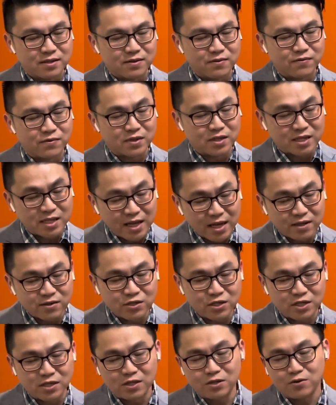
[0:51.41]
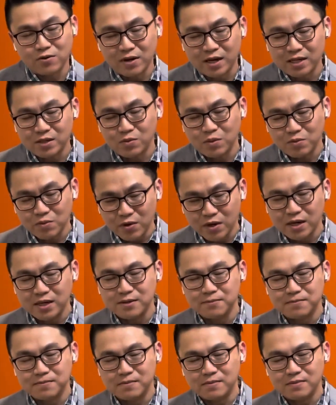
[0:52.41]
For the sake of Jesus Christ, we pray.
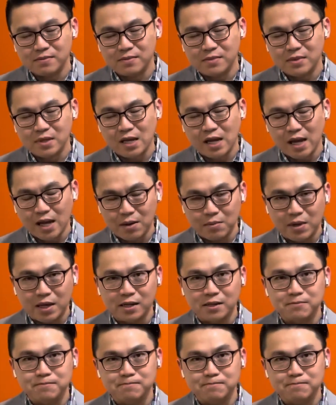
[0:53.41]
Amen.